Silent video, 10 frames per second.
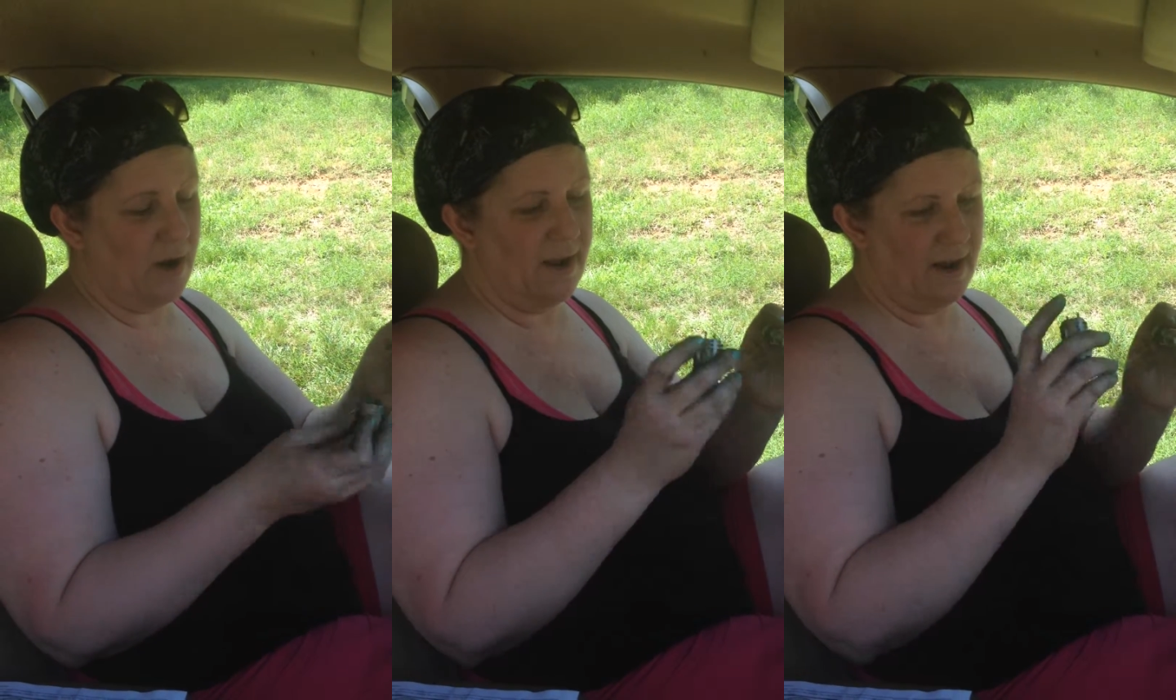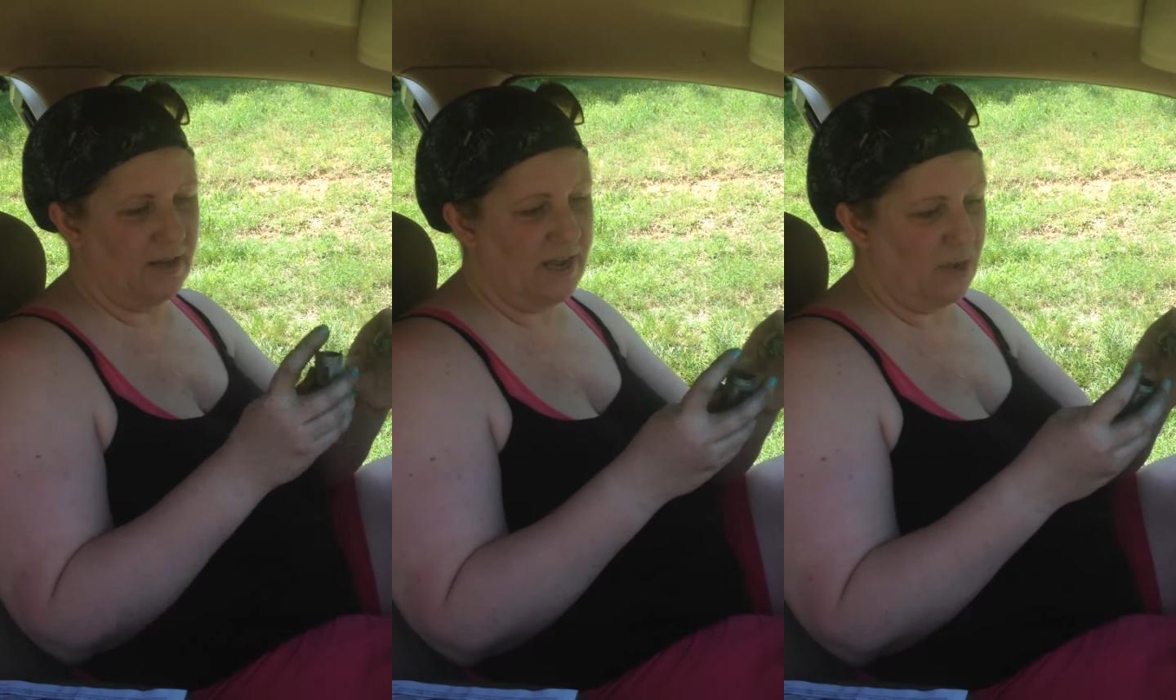and
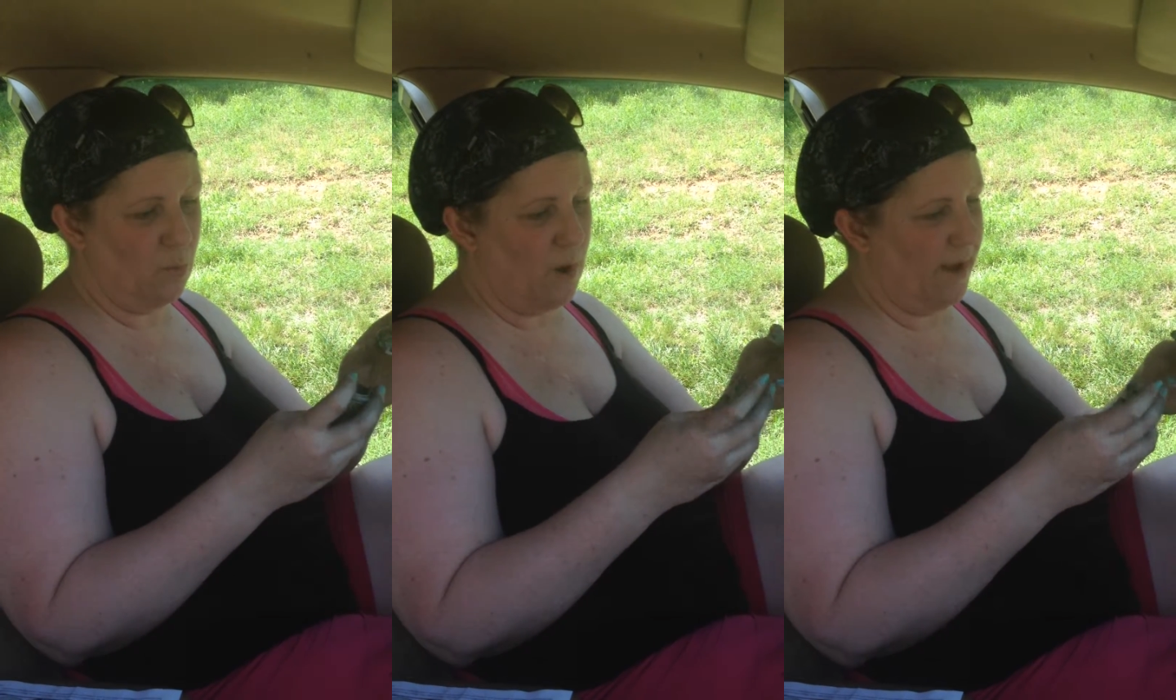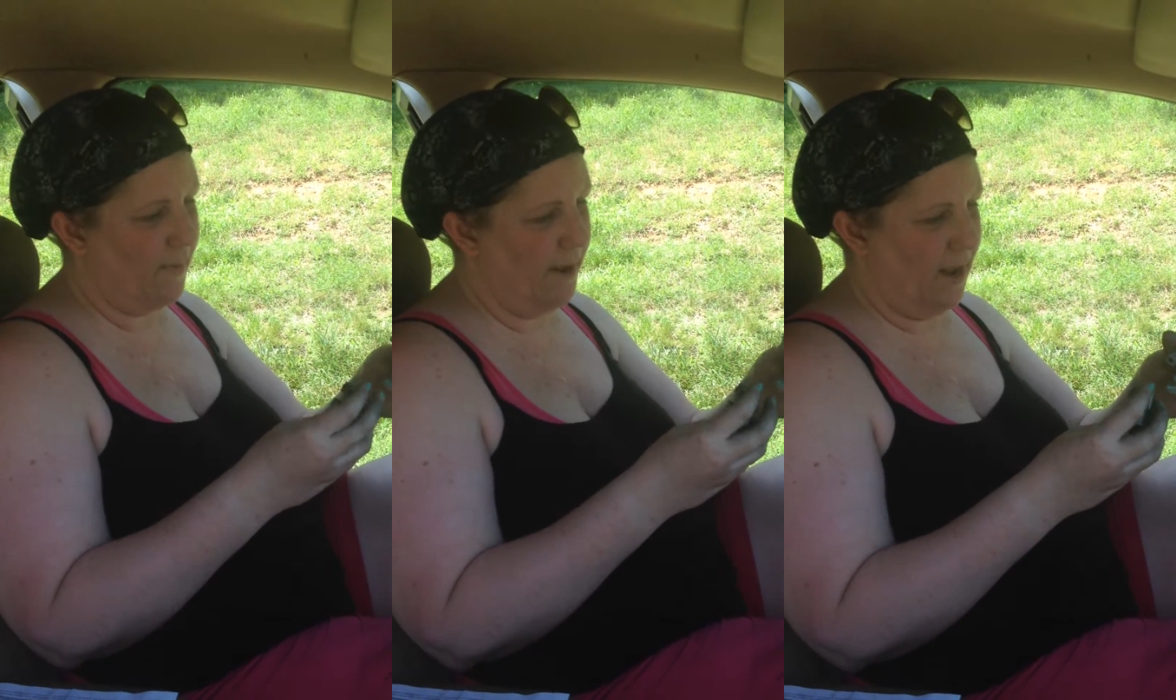I'll tell you why
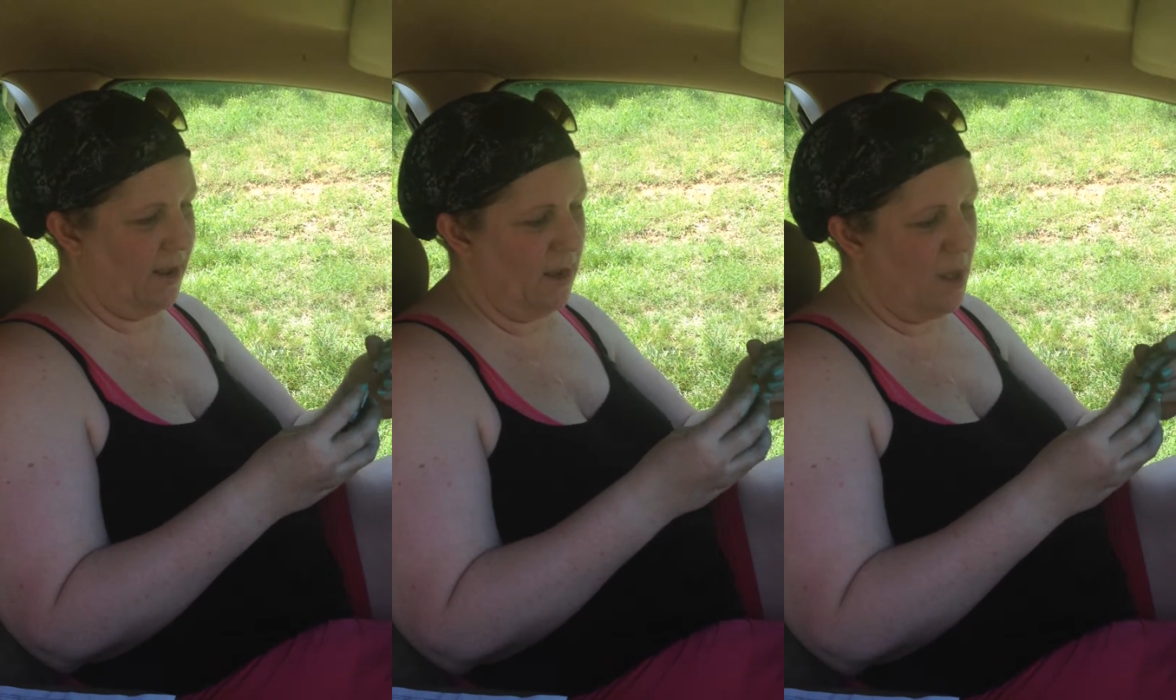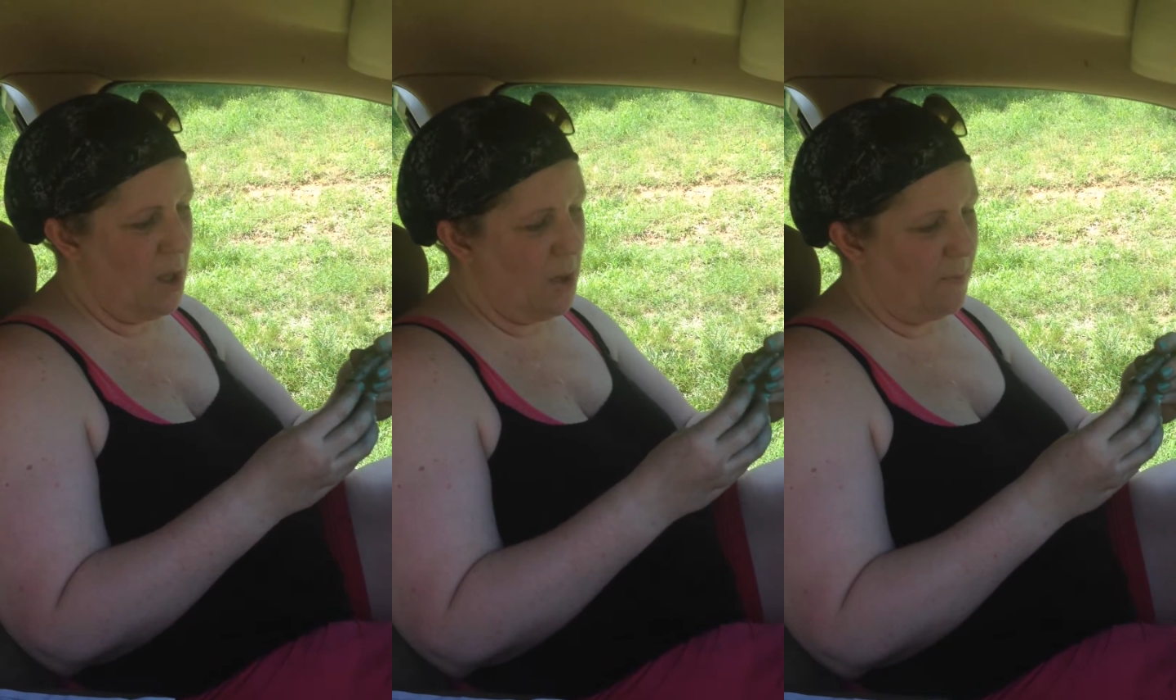in a minute.
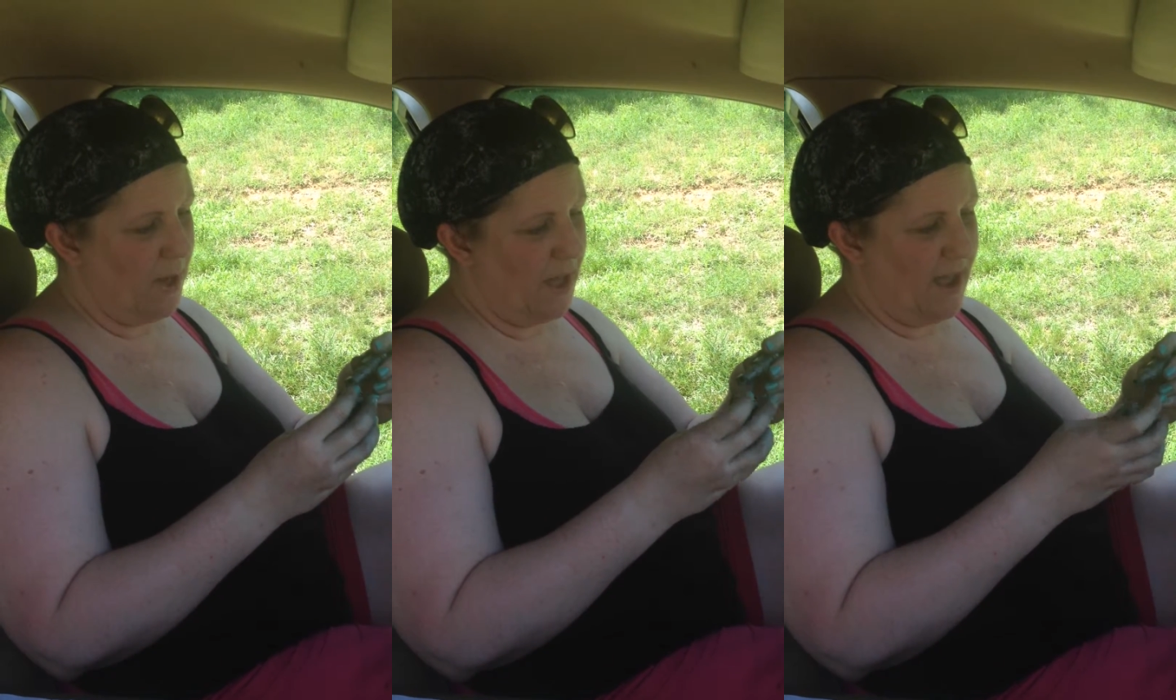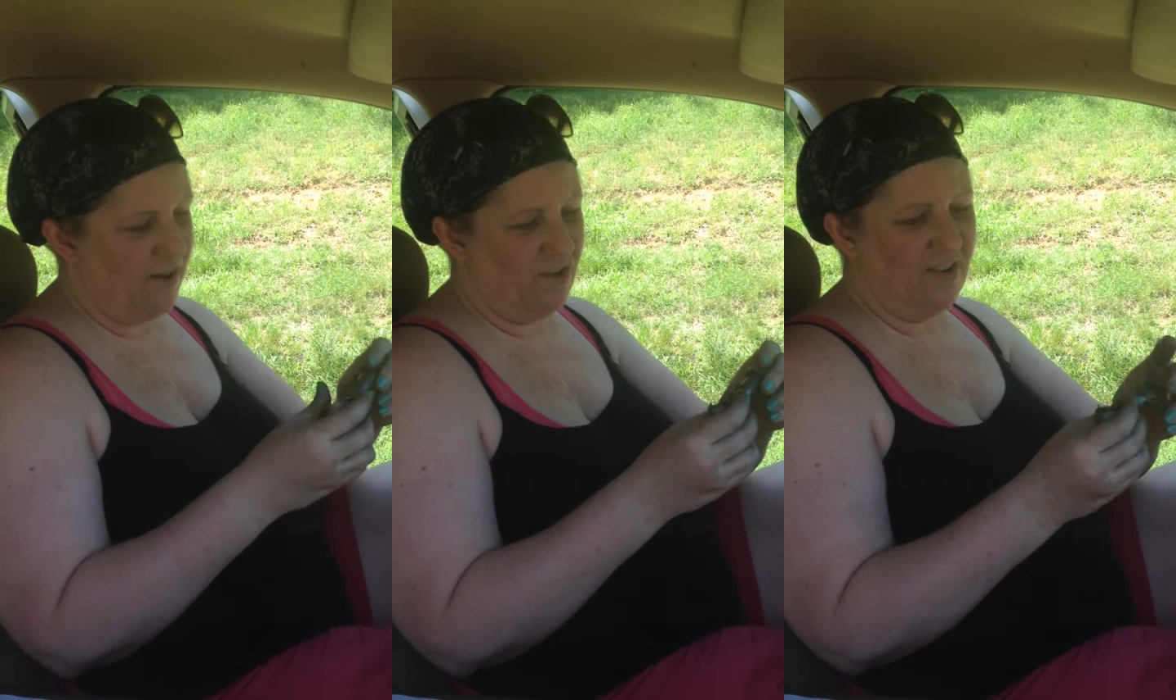But
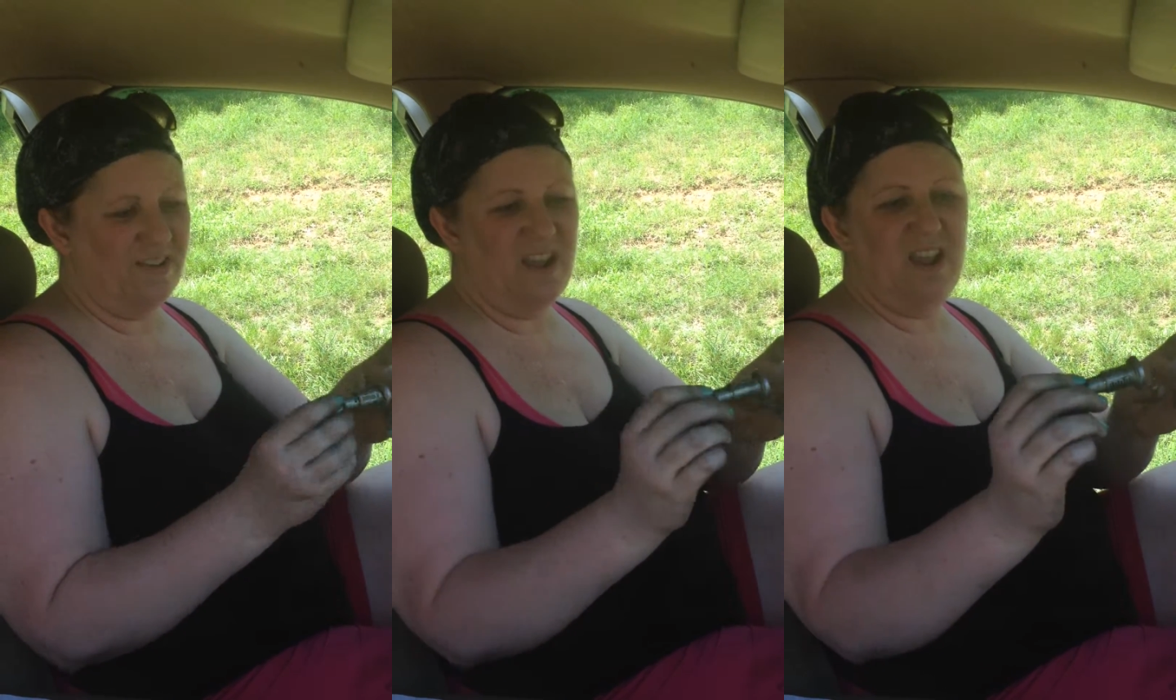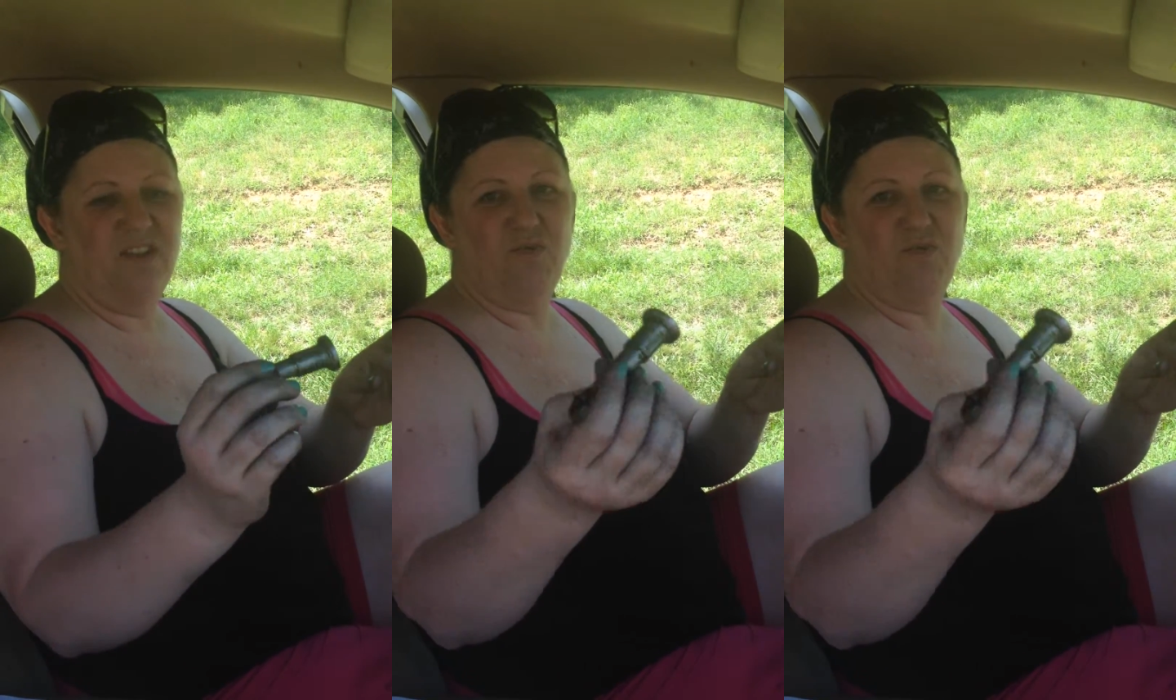as you can see, it's